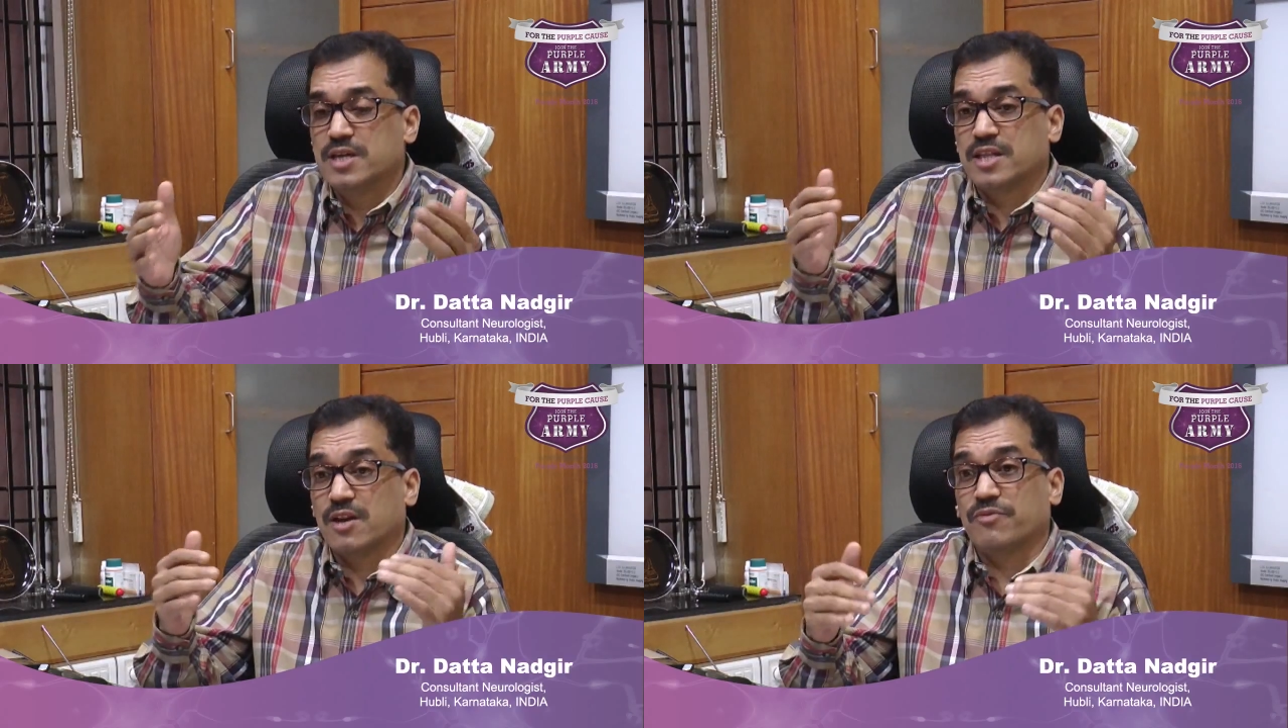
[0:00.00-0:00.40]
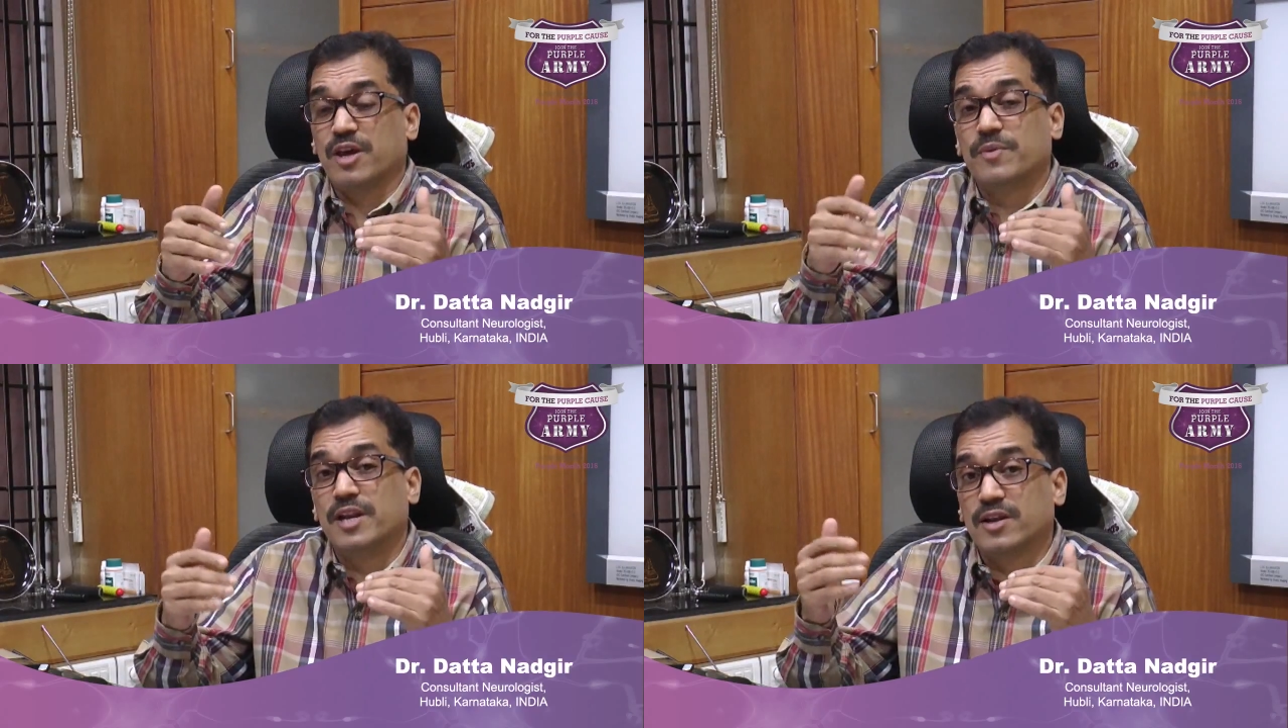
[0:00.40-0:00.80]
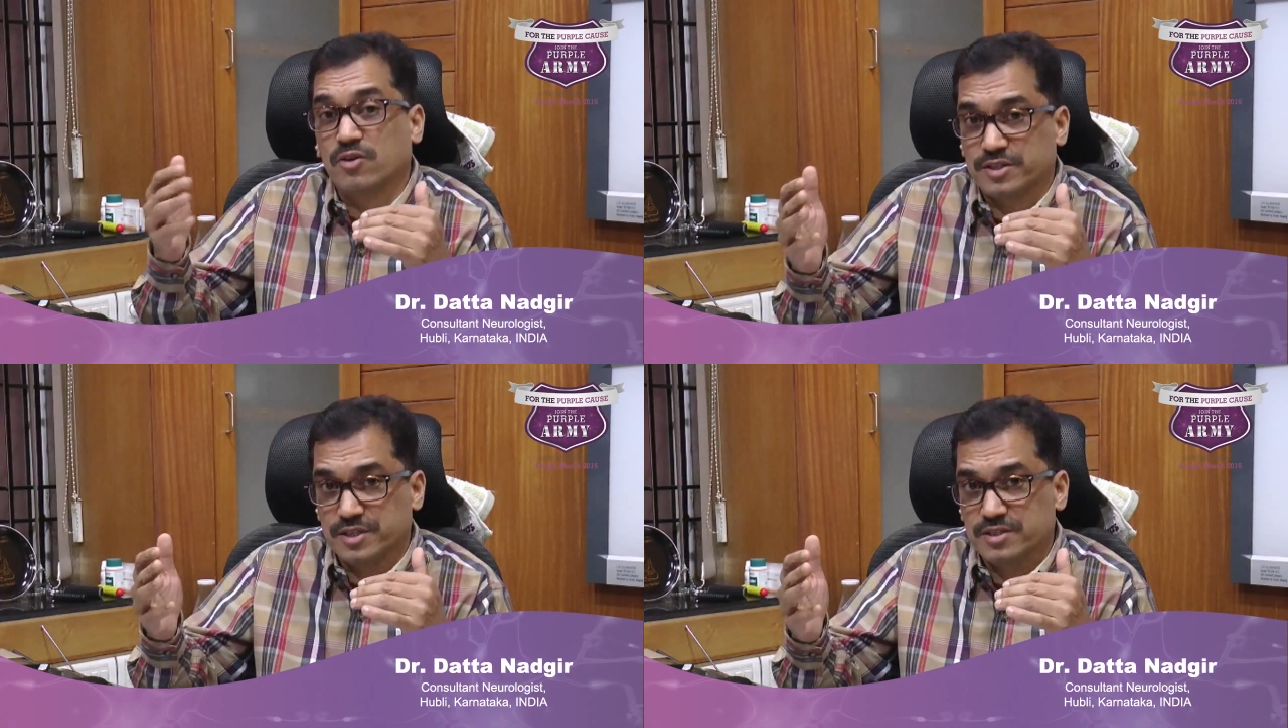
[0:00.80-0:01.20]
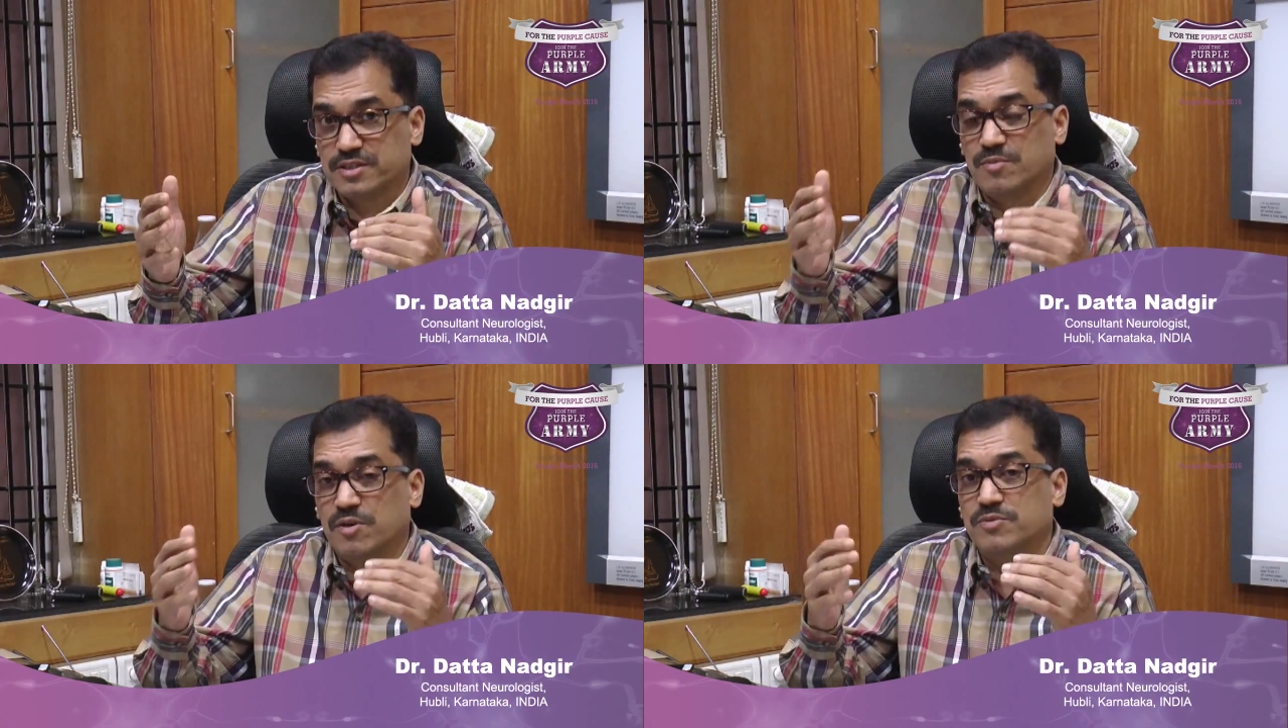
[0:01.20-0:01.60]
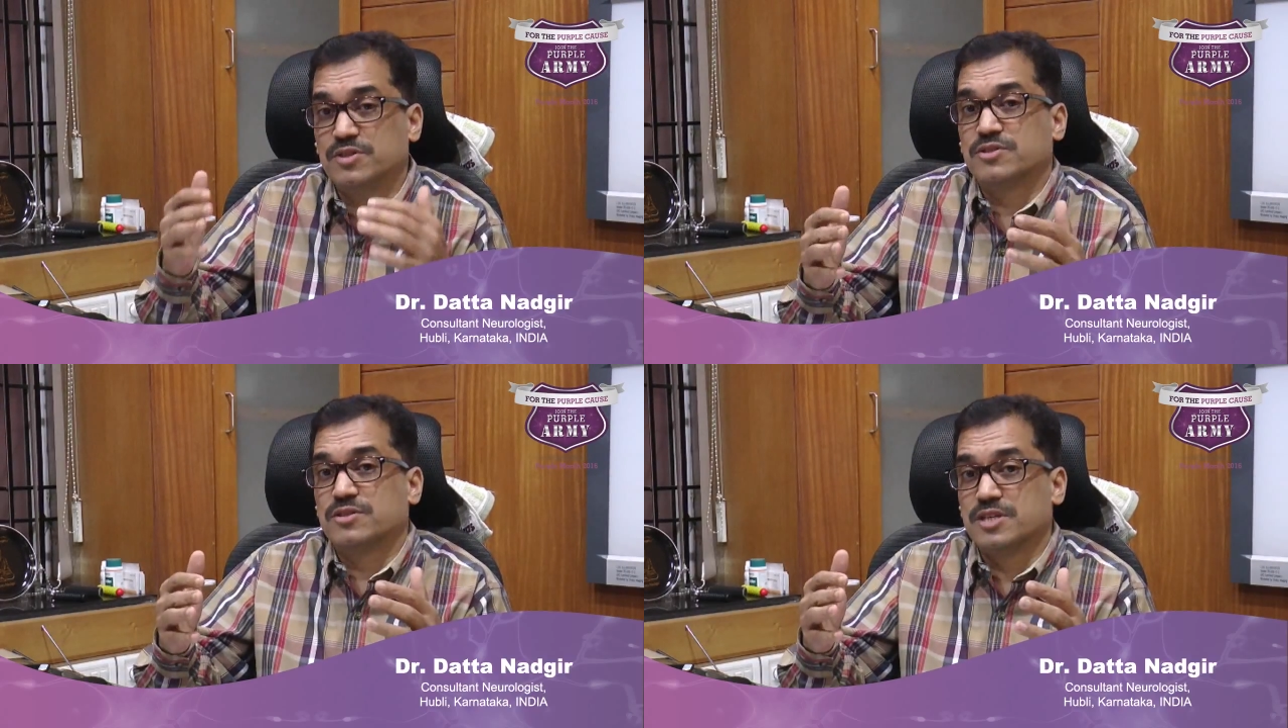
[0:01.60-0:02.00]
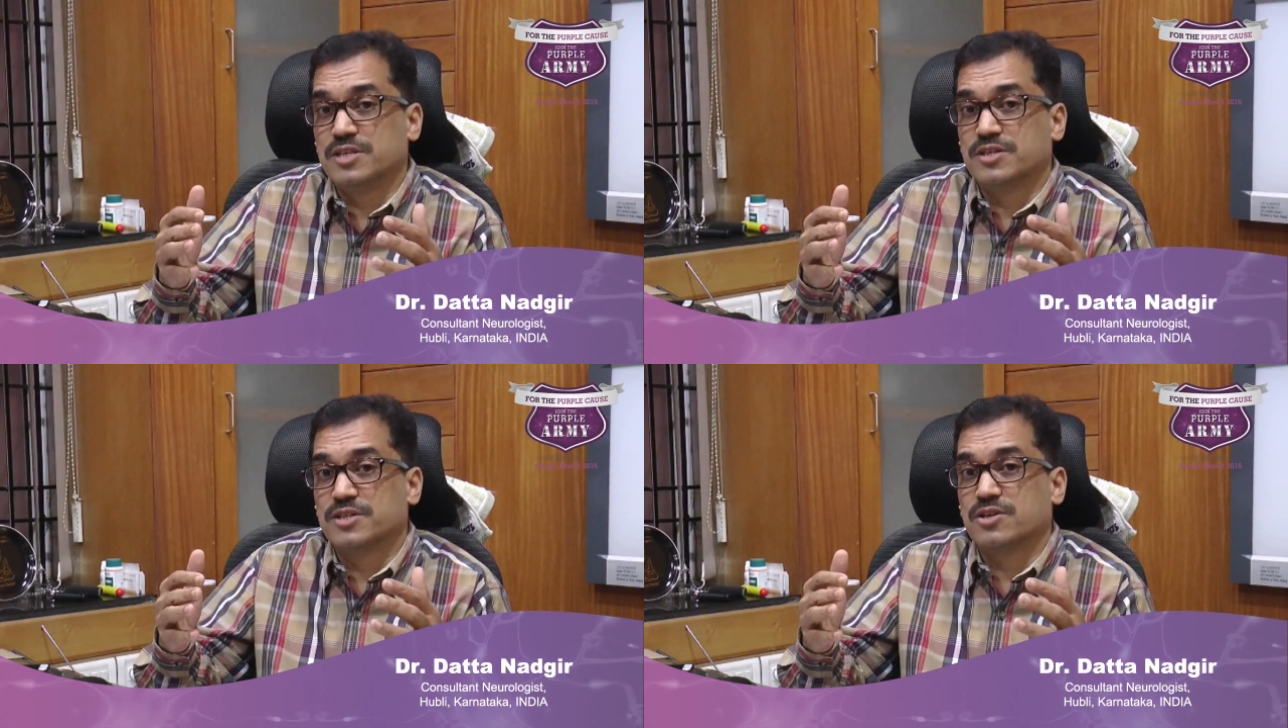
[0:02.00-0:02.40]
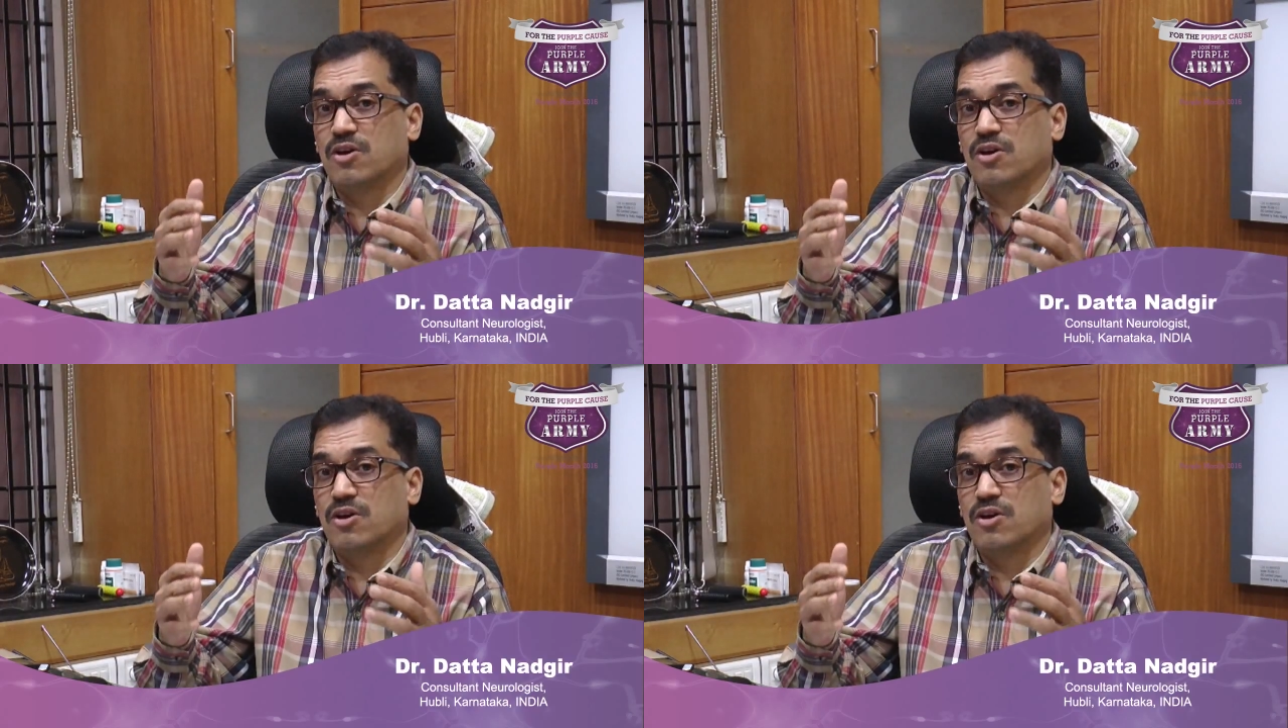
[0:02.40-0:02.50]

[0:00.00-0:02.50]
There are familial causes. Some of these seizures